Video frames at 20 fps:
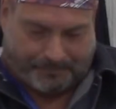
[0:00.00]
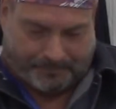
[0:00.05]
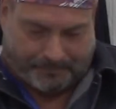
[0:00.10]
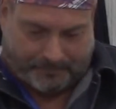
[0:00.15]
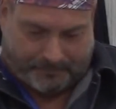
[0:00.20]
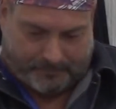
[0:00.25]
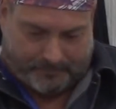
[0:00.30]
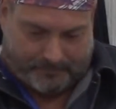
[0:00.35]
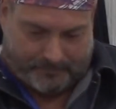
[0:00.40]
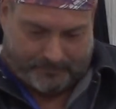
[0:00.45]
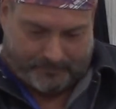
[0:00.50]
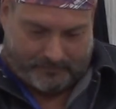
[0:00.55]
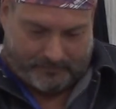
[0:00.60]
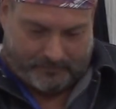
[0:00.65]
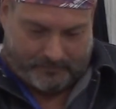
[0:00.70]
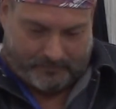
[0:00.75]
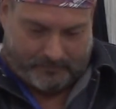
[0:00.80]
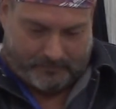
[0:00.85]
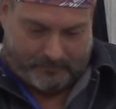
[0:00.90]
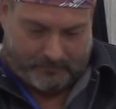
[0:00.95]

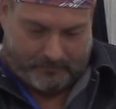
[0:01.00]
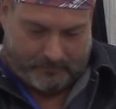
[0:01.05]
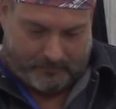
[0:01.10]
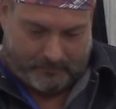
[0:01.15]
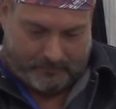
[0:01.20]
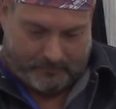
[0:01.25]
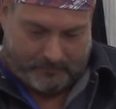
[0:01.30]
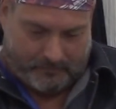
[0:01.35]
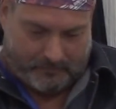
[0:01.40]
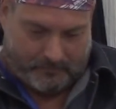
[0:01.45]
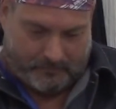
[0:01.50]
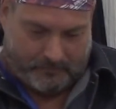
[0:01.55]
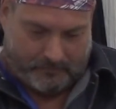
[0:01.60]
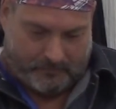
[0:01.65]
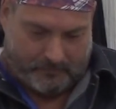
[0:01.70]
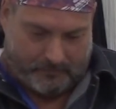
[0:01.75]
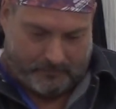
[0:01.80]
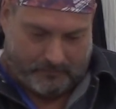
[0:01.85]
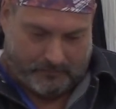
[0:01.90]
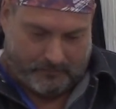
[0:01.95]

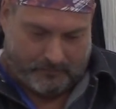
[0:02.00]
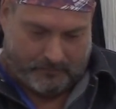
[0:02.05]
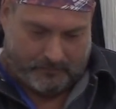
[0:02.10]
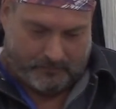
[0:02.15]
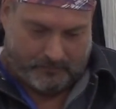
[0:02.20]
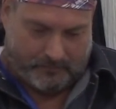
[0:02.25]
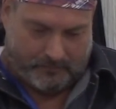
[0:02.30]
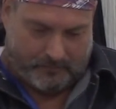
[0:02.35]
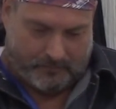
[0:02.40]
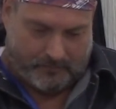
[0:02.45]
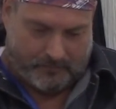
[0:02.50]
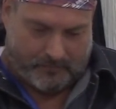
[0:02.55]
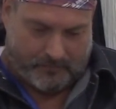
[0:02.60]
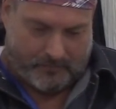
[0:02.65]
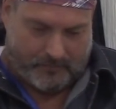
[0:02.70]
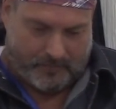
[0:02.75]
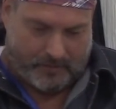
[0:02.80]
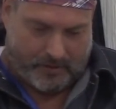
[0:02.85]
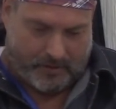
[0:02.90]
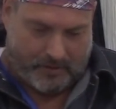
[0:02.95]

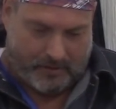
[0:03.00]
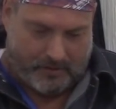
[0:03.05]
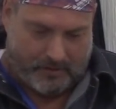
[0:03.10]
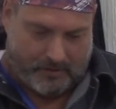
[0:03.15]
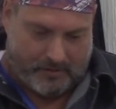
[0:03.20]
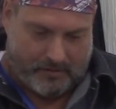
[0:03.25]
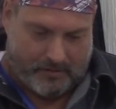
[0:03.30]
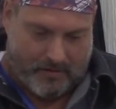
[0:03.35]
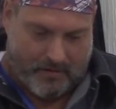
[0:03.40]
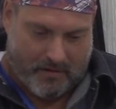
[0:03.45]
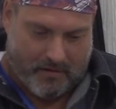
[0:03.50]
Nobody speaks.